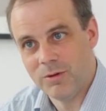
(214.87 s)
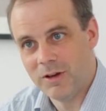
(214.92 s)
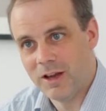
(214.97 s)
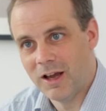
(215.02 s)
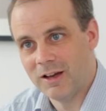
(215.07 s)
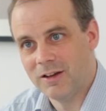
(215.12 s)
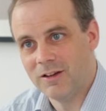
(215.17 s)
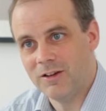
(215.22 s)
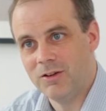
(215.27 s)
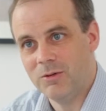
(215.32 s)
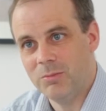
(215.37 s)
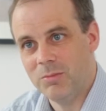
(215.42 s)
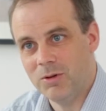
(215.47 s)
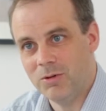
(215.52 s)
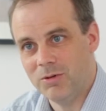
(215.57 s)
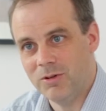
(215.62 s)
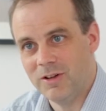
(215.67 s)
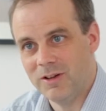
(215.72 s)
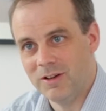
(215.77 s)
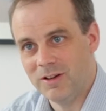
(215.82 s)
we had to
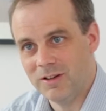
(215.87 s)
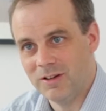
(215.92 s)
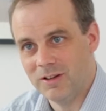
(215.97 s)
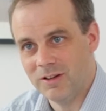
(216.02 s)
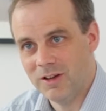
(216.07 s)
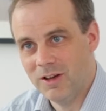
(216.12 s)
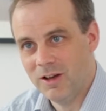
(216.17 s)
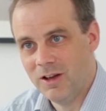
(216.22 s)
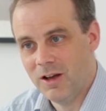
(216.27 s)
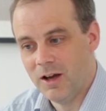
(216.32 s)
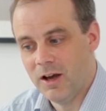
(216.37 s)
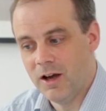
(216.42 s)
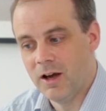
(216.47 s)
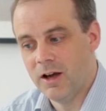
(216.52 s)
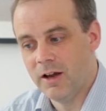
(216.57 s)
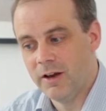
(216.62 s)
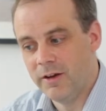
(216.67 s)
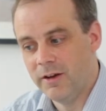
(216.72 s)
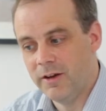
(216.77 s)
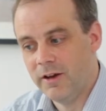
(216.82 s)
buildings,
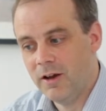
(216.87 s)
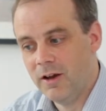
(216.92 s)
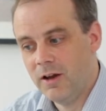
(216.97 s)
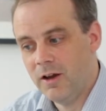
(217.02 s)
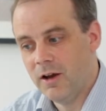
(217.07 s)
and